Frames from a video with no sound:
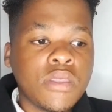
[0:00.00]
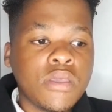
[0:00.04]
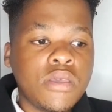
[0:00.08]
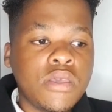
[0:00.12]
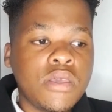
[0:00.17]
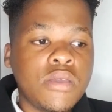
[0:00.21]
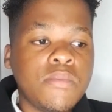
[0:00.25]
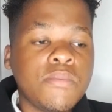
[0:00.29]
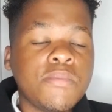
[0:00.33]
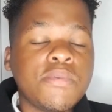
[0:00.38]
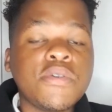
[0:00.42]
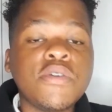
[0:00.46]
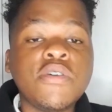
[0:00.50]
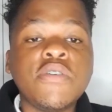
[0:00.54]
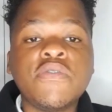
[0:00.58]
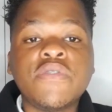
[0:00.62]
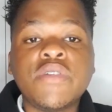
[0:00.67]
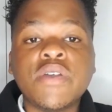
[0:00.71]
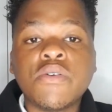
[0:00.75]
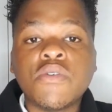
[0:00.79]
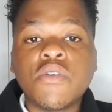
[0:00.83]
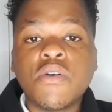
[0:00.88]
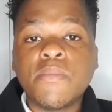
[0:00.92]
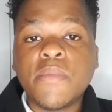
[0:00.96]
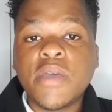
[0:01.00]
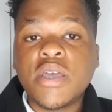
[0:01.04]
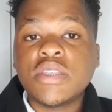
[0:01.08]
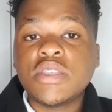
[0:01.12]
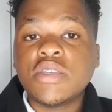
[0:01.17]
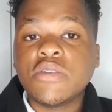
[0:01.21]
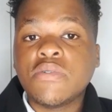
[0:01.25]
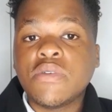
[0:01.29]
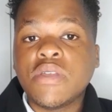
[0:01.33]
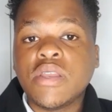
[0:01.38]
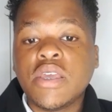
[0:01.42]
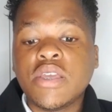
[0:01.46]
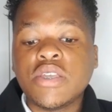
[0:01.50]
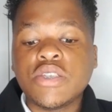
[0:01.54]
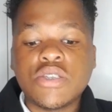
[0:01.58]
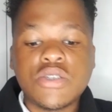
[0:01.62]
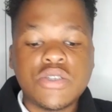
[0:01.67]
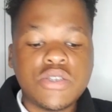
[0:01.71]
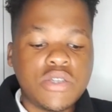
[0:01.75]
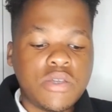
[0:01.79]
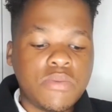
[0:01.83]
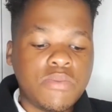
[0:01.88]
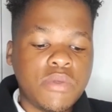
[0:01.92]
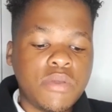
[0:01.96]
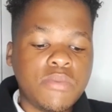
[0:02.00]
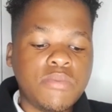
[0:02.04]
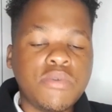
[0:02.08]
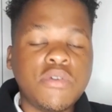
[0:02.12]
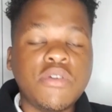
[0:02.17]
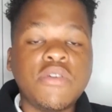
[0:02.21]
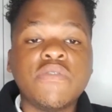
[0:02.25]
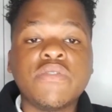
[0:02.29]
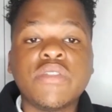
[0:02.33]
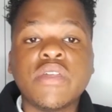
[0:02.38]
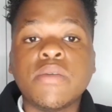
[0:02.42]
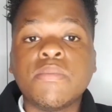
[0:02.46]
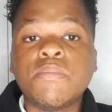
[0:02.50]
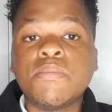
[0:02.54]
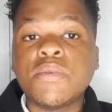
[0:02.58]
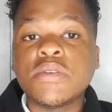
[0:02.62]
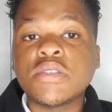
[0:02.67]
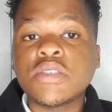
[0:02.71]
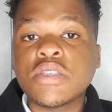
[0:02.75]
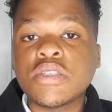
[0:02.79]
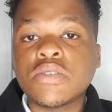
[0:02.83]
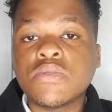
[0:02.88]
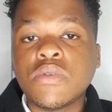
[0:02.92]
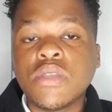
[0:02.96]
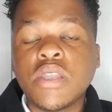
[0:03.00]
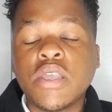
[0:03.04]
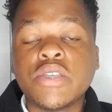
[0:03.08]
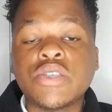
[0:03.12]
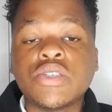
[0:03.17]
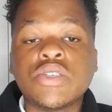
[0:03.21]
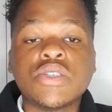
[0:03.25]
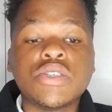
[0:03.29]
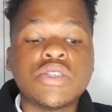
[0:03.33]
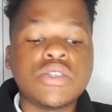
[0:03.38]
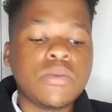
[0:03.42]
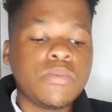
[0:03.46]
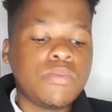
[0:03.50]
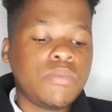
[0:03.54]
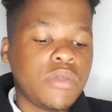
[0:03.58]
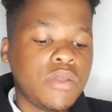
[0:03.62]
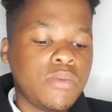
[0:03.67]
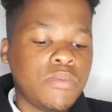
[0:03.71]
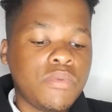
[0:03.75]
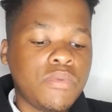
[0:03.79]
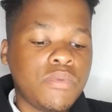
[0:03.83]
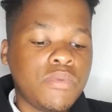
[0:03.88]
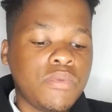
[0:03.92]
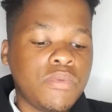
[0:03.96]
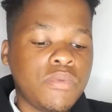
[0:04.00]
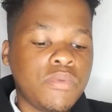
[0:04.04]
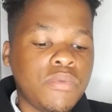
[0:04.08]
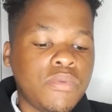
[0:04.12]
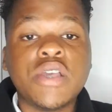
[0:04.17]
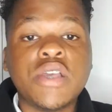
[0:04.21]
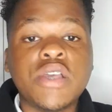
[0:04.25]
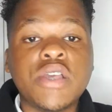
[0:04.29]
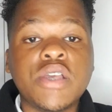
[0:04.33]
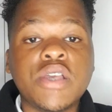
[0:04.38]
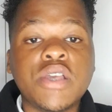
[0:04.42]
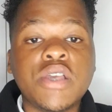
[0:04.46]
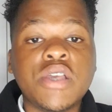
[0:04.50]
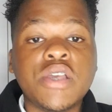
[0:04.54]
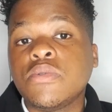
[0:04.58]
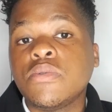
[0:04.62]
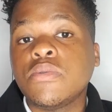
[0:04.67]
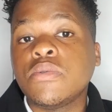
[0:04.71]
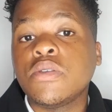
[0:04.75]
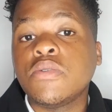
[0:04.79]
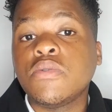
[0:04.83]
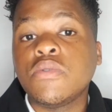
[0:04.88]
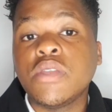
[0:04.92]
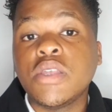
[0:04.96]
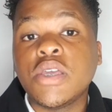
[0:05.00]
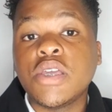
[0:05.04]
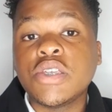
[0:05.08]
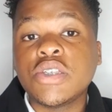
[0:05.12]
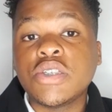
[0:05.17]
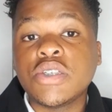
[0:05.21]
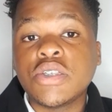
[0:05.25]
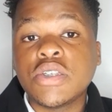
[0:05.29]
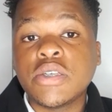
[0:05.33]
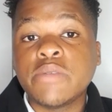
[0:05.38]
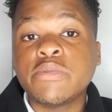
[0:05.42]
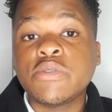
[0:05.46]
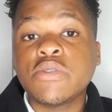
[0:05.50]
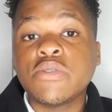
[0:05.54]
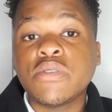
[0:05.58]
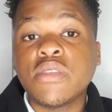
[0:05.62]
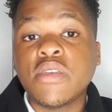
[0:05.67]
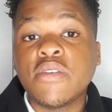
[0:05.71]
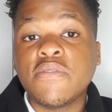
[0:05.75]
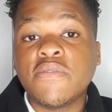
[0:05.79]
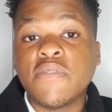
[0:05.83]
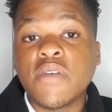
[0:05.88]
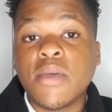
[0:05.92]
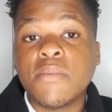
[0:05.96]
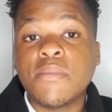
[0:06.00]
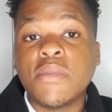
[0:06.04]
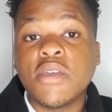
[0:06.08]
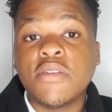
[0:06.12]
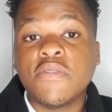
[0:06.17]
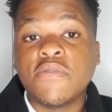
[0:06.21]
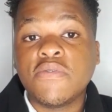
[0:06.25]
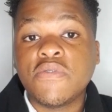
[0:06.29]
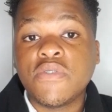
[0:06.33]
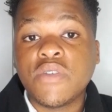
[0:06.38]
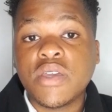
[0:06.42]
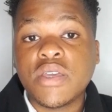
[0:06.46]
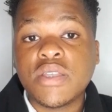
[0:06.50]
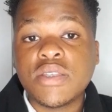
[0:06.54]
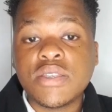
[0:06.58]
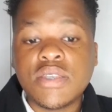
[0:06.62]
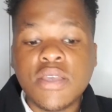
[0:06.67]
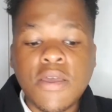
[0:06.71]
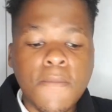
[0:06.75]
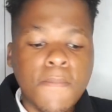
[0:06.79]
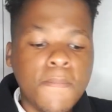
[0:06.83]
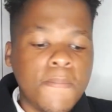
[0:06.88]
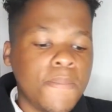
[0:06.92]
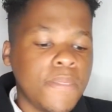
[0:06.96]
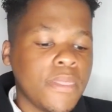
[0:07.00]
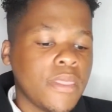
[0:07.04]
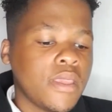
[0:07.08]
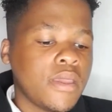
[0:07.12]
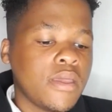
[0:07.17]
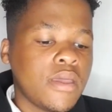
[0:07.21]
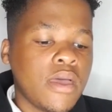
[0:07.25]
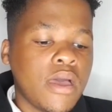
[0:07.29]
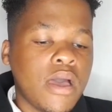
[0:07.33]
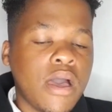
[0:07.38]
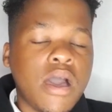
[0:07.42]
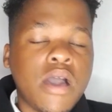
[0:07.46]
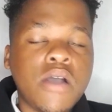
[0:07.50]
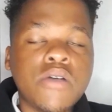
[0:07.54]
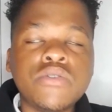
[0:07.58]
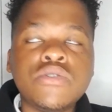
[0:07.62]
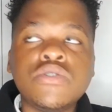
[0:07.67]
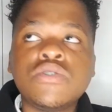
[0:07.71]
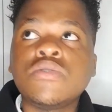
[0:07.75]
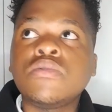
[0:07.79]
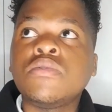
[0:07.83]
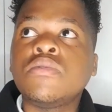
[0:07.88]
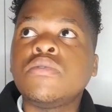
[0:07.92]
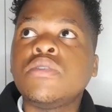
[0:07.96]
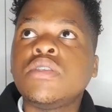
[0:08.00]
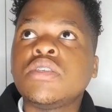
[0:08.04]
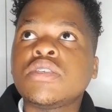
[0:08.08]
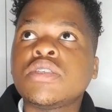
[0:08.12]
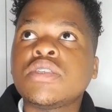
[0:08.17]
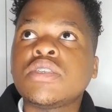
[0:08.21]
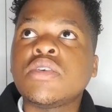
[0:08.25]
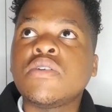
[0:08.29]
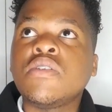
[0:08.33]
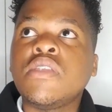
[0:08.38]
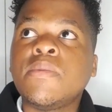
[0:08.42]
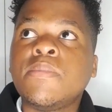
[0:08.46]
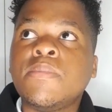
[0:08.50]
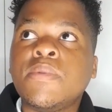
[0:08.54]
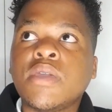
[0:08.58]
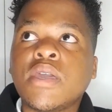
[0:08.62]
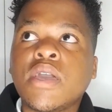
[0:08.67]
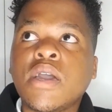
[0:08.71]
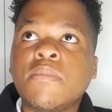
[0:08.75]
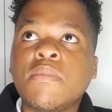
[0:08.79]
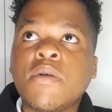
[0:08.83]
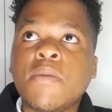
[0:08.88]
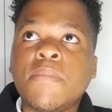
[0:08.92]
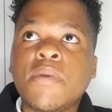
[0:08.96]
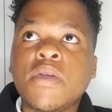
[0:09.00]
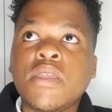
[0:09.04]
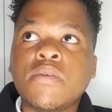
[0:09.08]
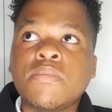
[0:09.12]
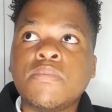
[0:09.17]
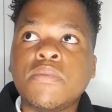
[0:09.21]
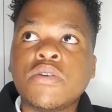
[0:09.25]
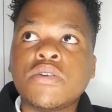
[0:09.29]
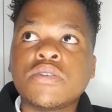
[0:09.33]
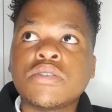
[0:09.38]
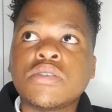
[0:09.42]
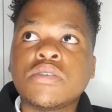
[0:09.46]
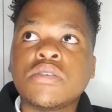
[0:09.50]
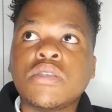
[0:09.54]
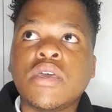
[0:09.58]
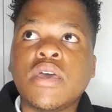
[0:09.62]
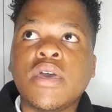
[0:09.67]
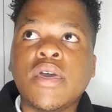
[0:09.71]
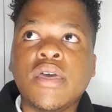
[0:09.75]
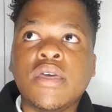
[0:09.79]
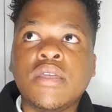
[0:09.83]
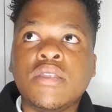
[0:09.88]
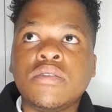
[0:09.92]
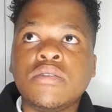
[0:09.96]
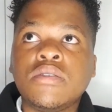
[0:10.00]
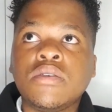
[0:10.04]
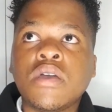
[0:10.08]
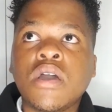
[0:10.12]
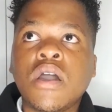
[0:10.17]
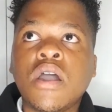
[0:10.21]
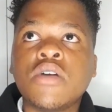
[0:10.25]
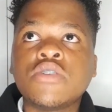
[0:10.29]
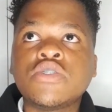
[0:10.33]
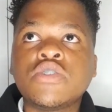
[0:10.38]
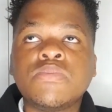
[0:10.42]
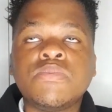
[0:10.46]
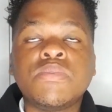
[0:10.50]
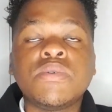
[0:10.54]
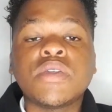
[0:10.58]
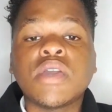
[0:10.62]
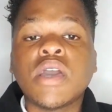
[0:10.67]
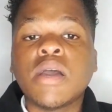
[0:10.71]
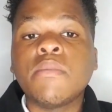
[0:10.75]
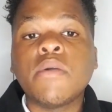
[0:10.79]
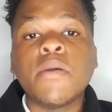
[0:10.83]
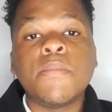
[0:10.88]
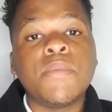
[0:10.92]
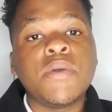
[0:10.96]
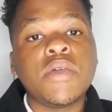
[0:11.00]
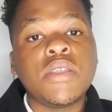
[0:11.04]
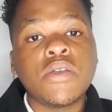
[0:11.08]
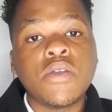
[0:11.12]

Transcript: improve their romantic relationship, improve their business relationship, improve relationships with their family and friends. how to necessarily become a better person and how to become a better